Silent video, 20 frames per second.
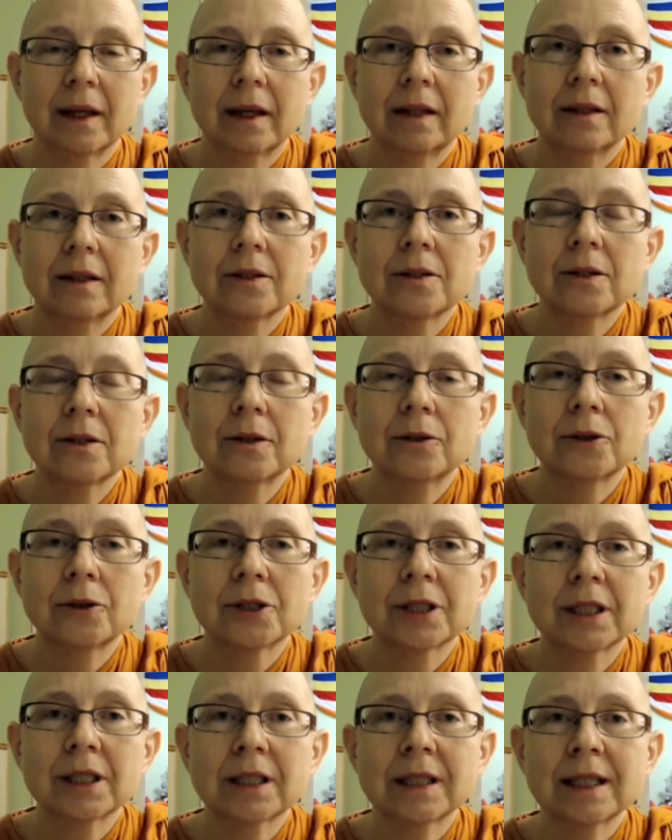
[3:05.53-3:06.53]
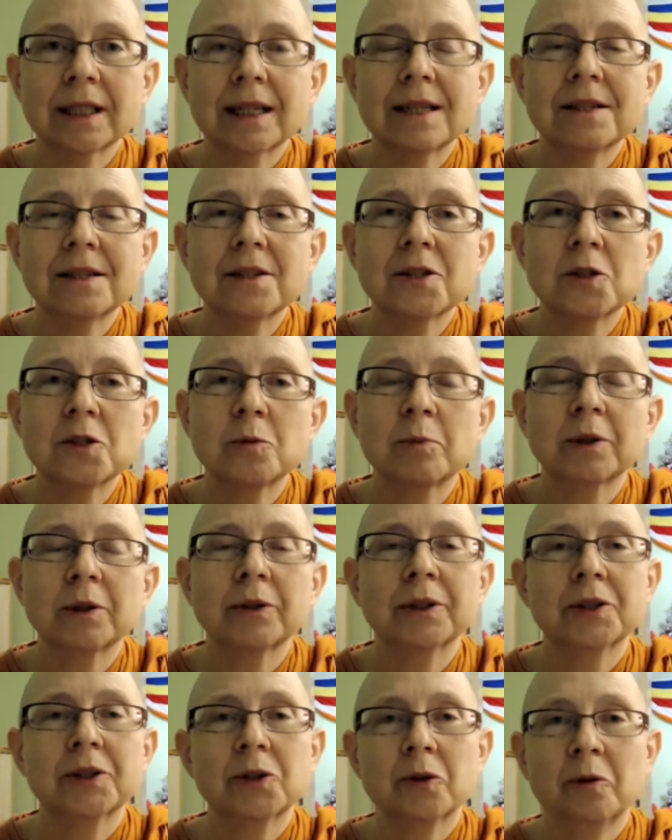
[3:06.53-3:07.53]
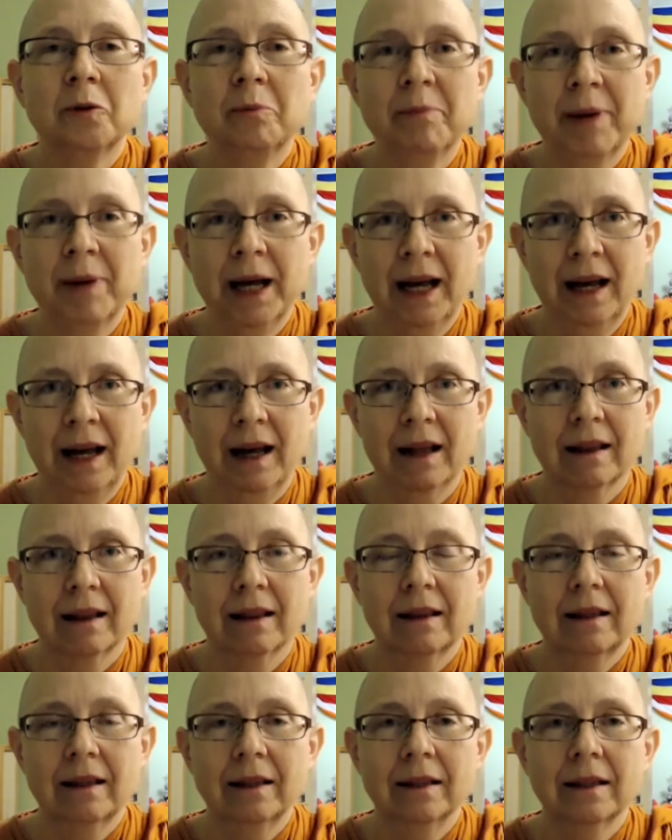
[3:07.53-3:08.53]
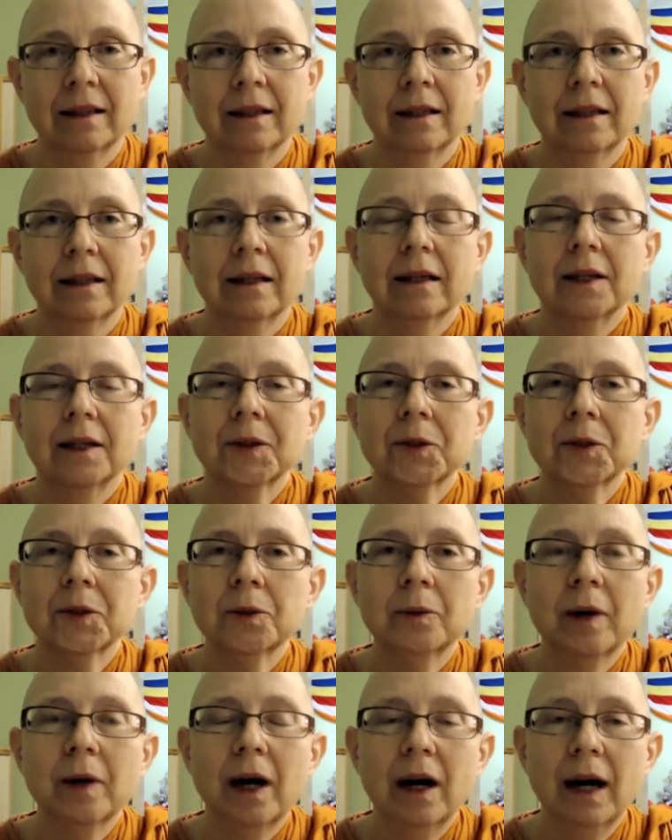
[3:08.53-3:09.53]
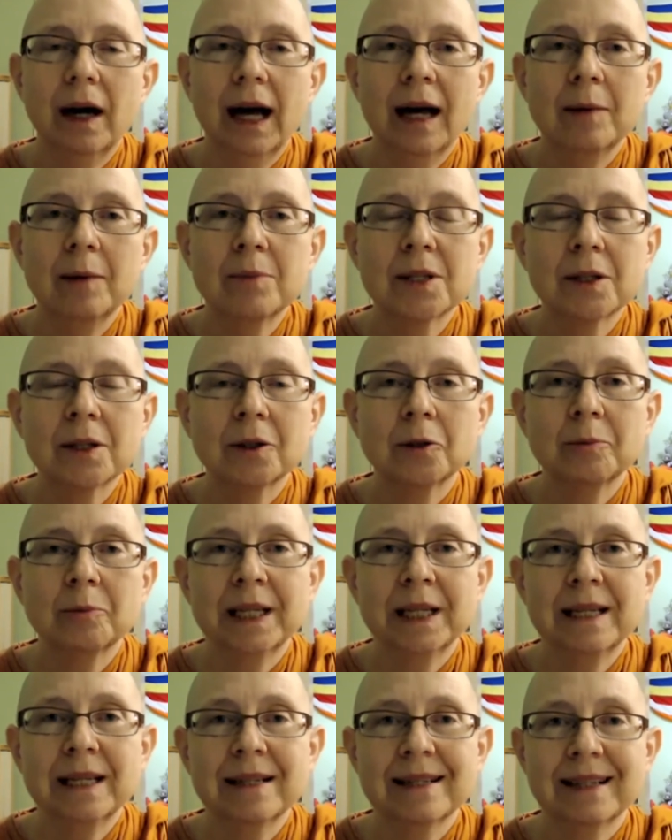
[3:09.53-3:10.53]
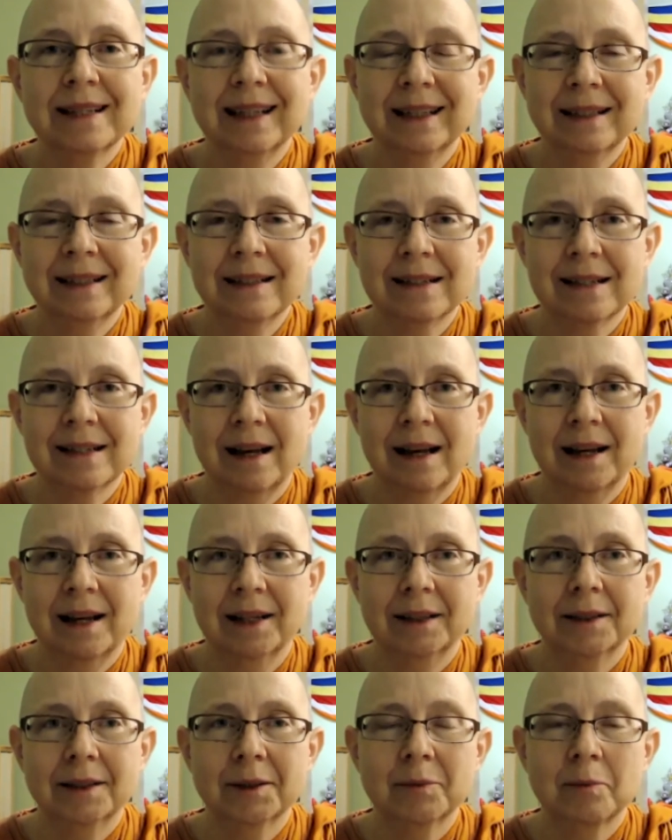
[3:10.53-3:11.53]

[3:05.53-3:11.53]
The solution is the spiritual path to absolute peace inside.